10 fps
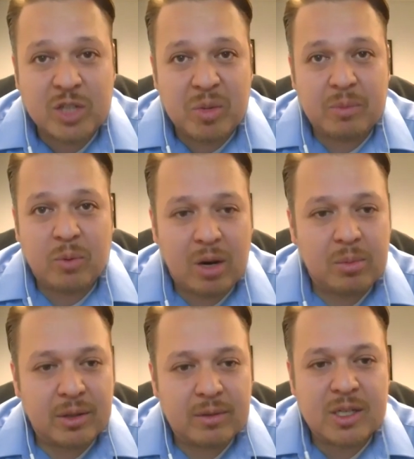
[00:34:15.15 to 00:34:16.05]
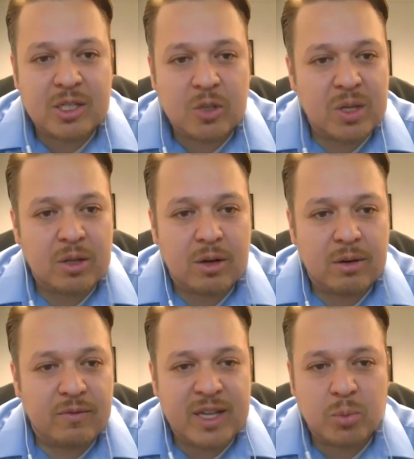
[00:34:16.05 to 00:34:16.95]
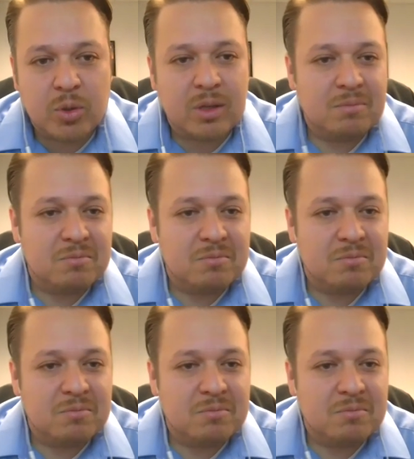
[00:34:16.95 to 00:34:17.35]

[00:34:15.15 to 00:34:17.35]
me probably is through either Facebook,